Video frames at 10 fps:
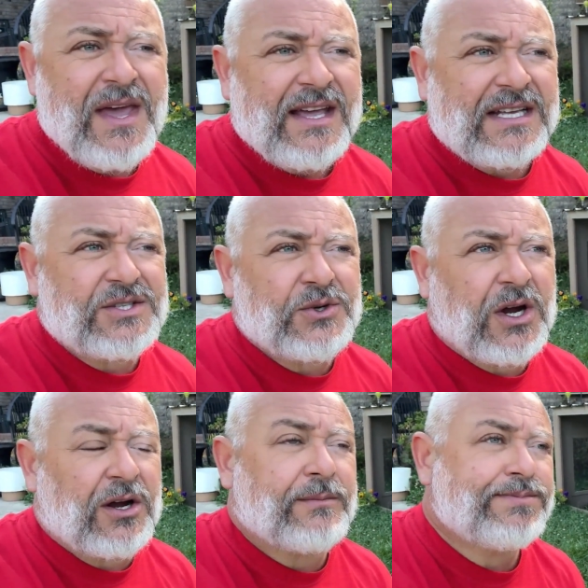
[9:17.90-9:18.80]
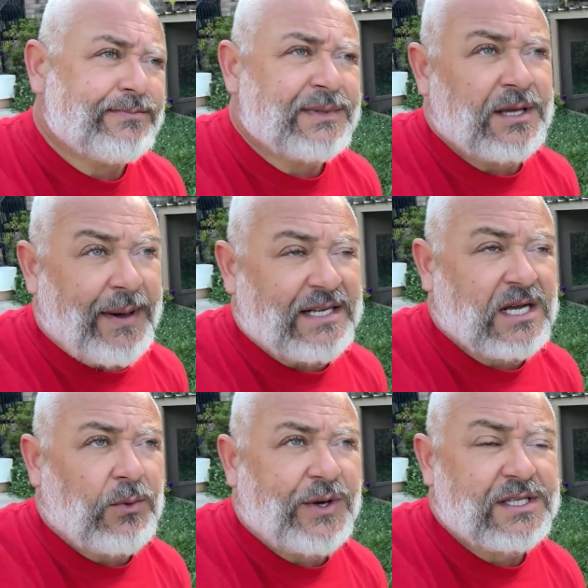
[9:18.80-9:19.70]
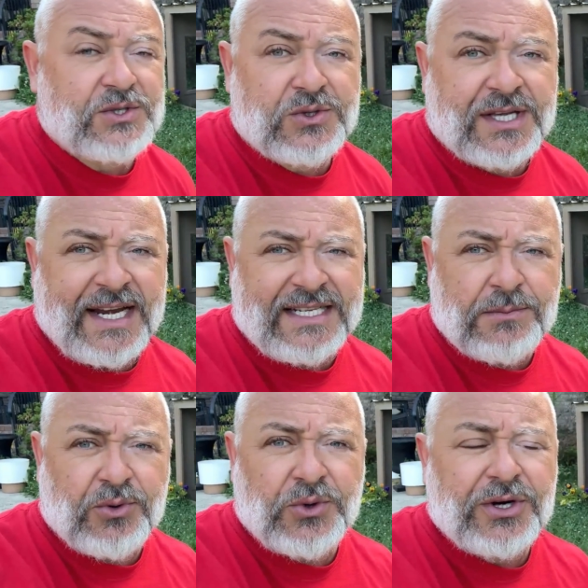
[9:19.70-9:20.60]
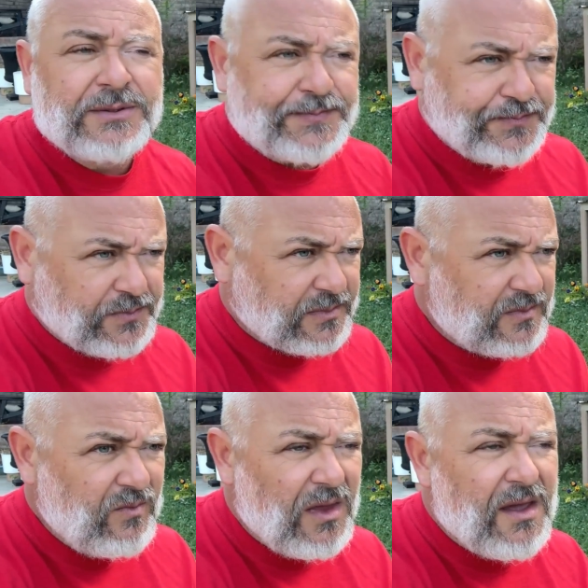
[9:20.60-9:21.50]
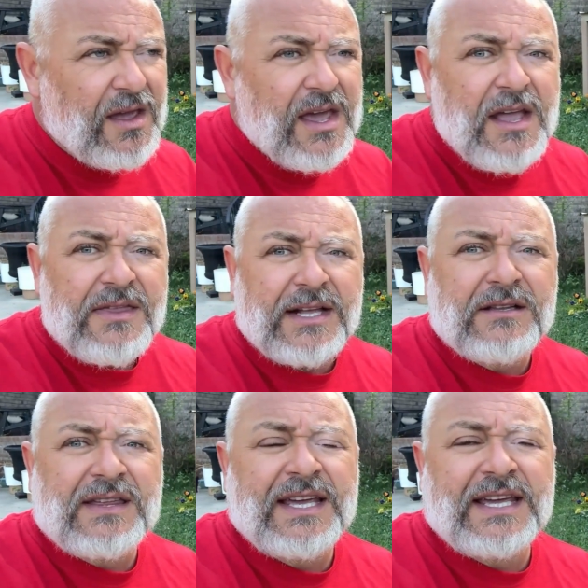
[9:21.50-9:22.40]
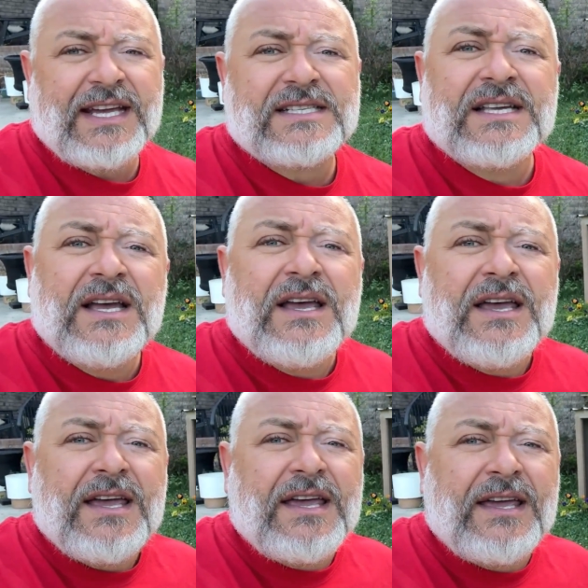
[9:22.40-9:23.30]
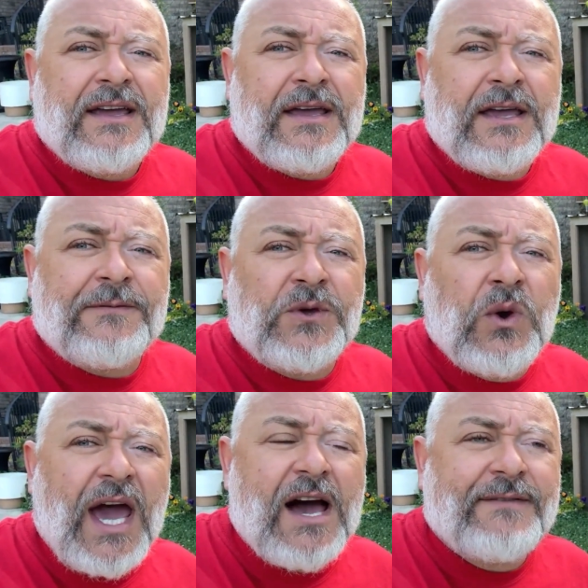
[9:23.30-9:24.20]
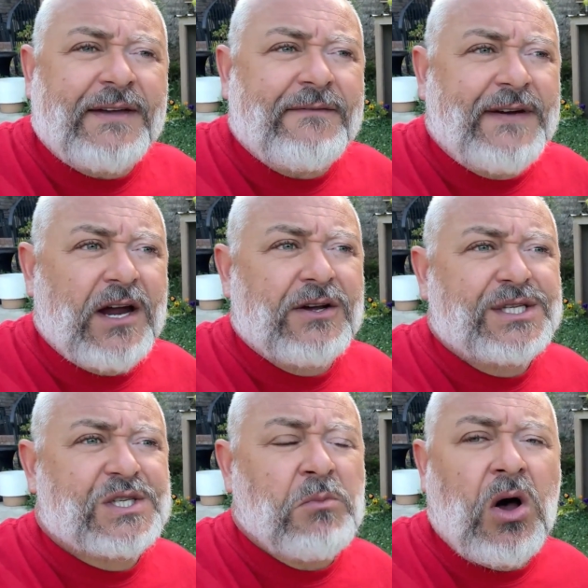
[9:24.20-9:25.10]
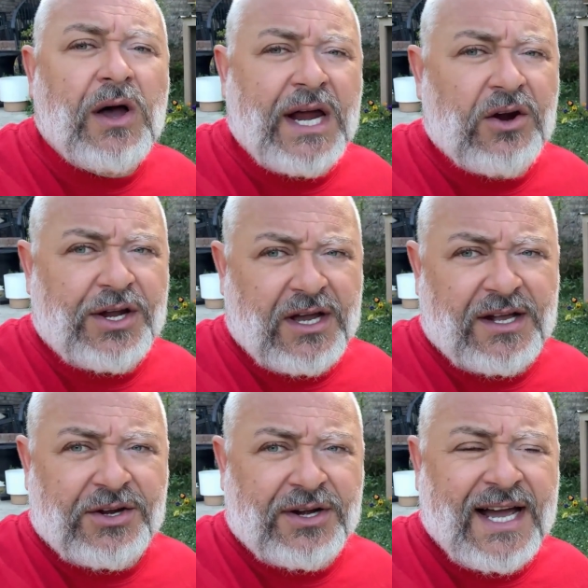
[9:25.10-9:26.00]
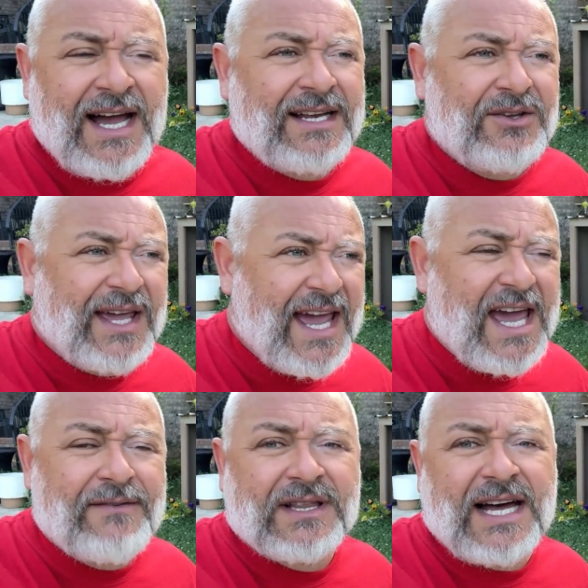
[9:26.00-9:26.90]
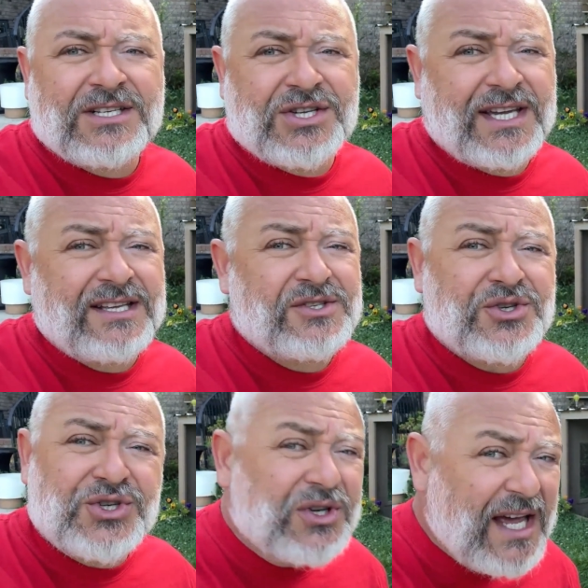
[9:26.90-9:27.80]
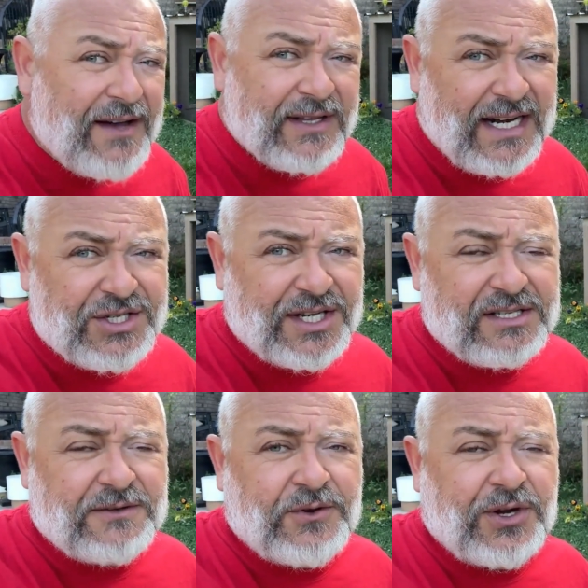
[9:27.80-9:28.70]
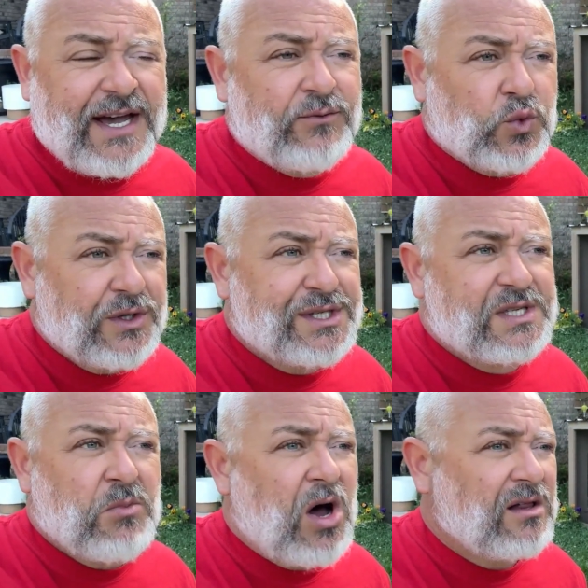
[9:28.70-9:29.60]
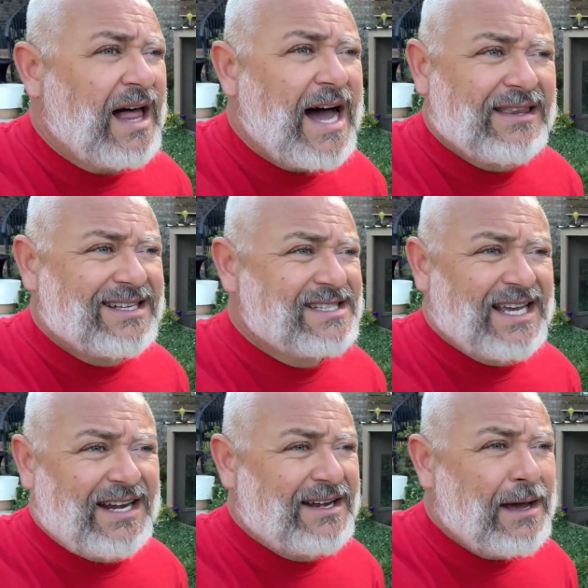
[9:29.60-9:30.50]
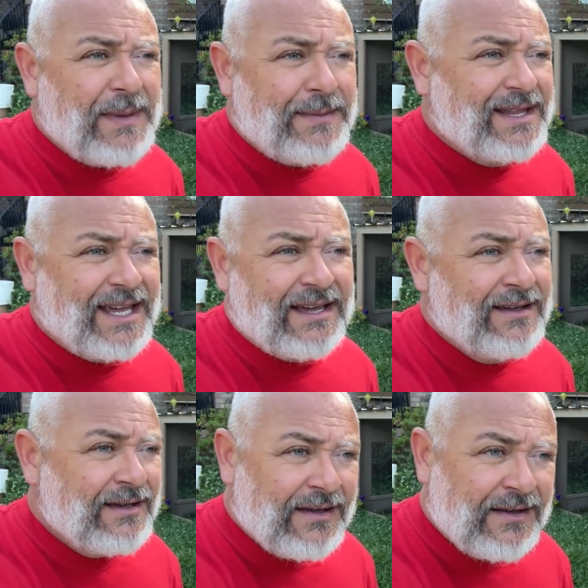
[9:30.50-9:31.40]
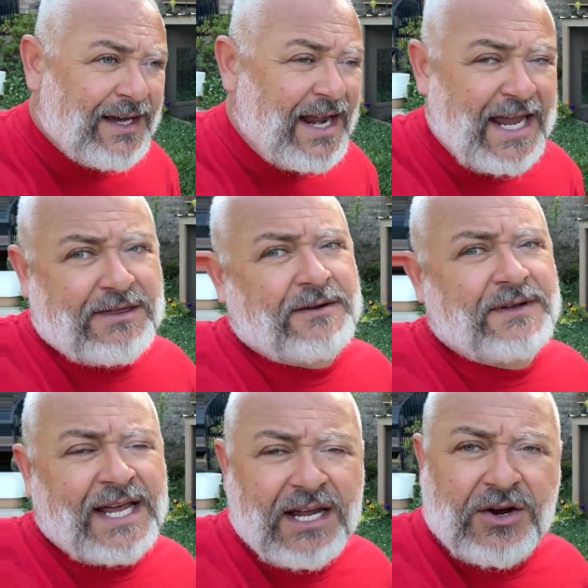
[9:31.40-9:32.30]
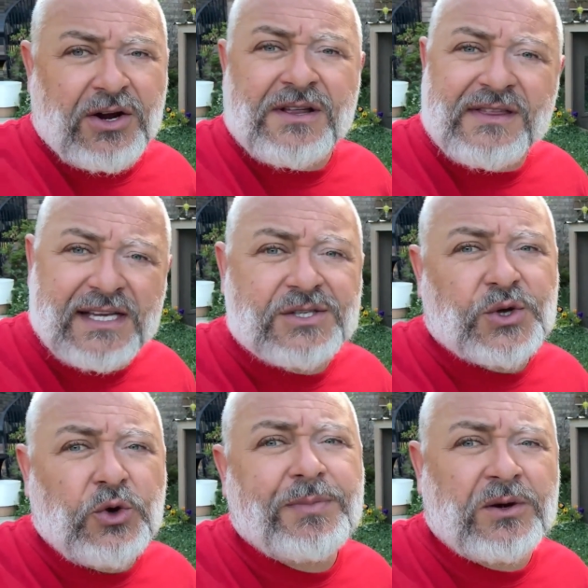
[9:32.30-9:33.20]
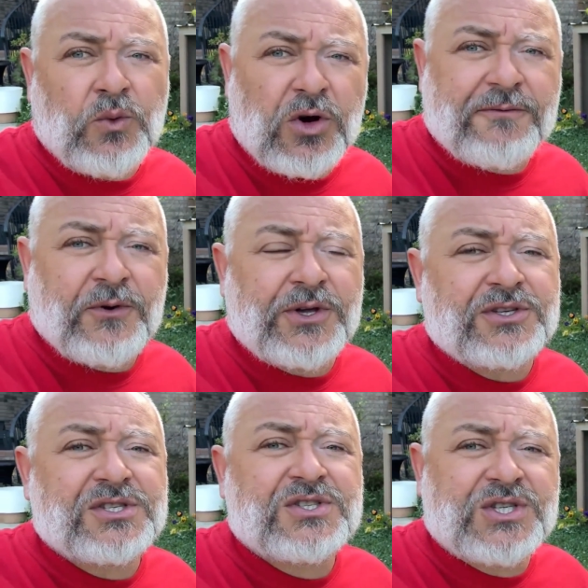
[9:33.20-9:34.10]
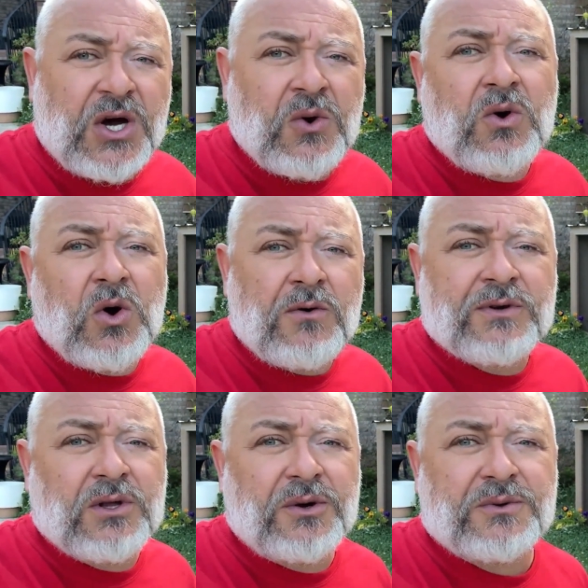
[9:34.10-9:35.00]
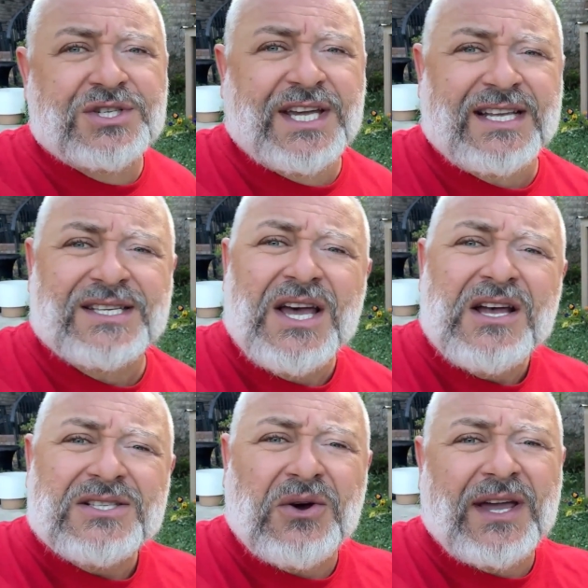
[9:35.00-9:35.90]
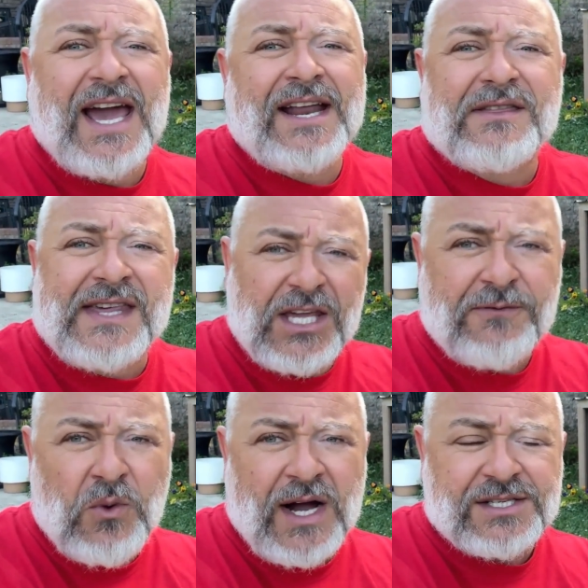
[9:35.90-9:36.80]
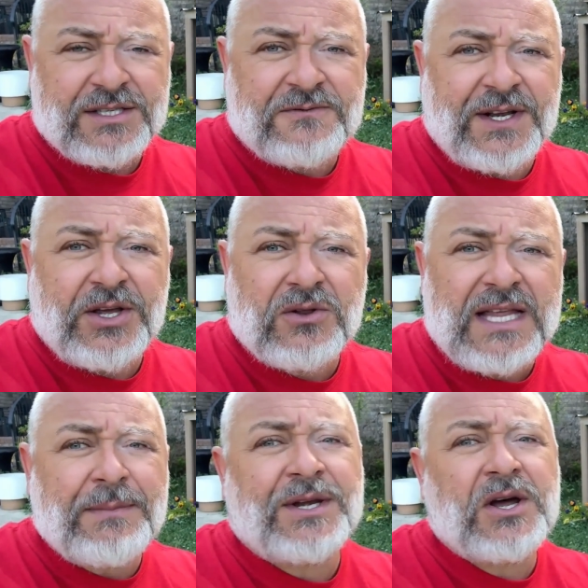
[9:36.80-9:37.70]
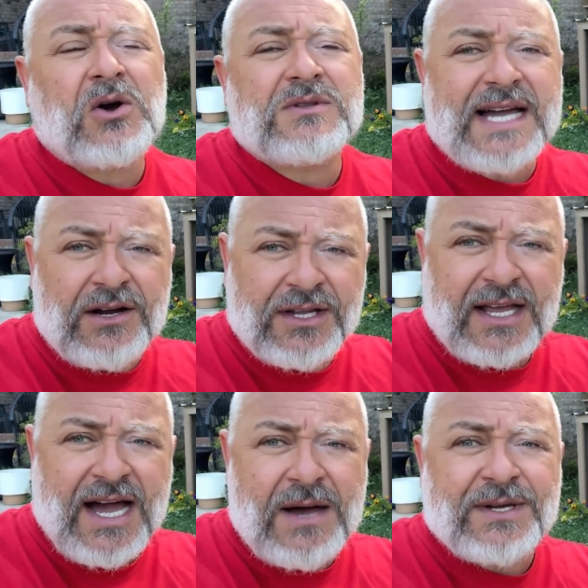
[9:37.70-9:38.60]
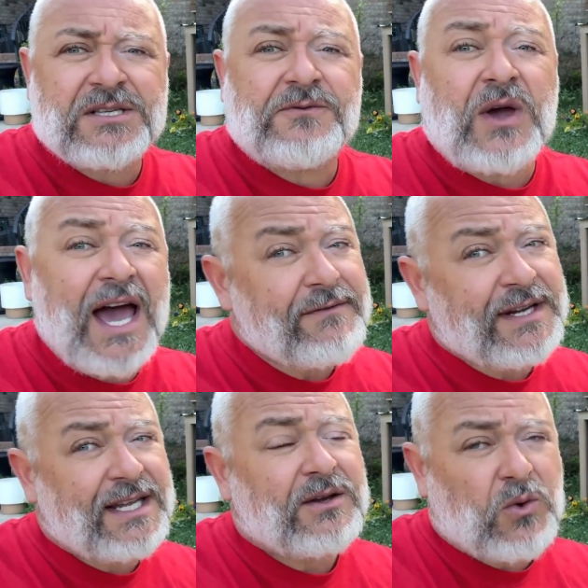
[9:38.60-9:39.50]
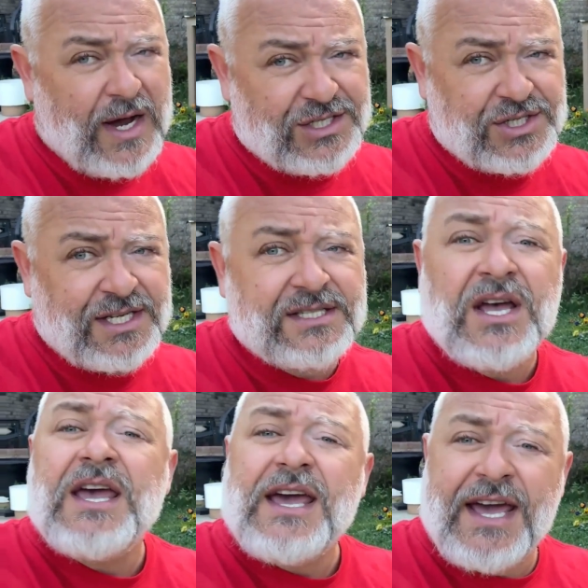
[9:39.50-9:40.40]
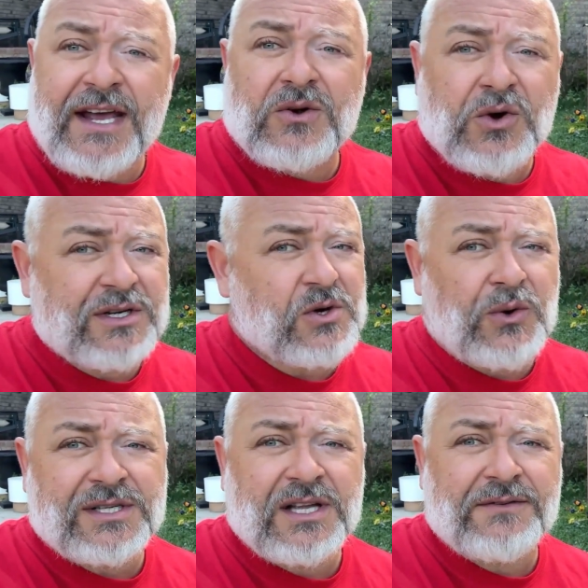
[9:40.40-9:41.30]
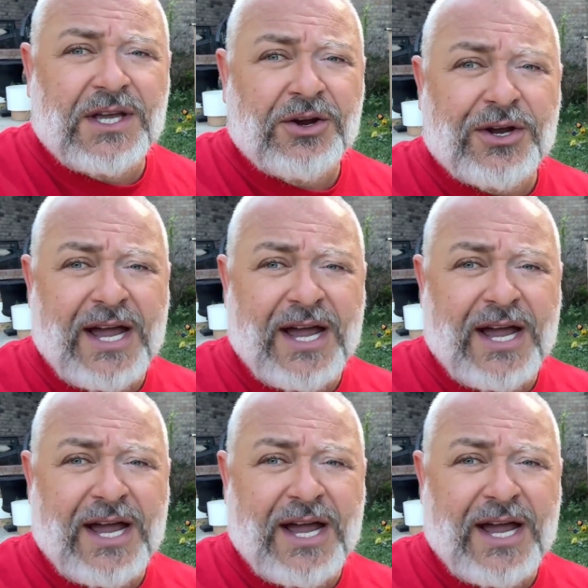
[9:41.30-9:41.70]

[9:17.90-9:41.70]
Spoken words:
is in the past couple weeks, is using it as a brooder. The other thing is, if you have a very small area and you can't have a lot of chickens, you shouldn't have a lot of chickens if you have a really small lot, let's say maybe like 1/8 of an acre, this coop can work for you. Just don't overload it with chickens. So again, thank you for watching this video. Let me know down in the comments if you have any questions. And of course, always love to hear your